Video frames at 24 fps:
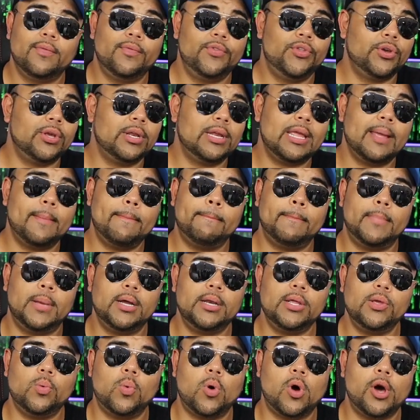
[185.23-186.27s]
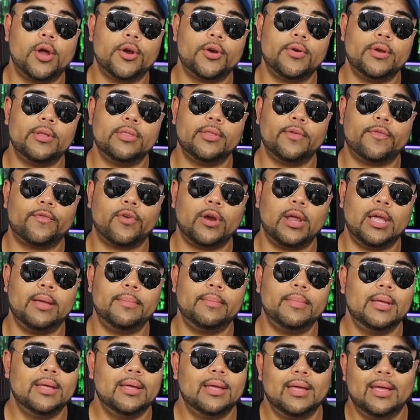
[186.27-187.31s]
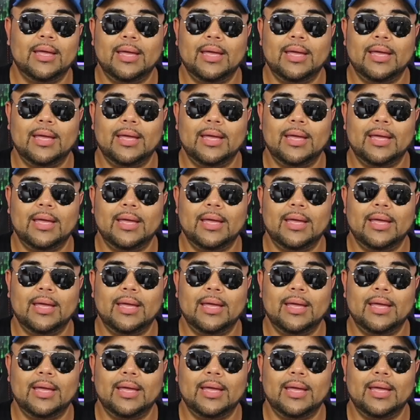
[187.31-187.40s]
you're gonna get muddy water in the frame.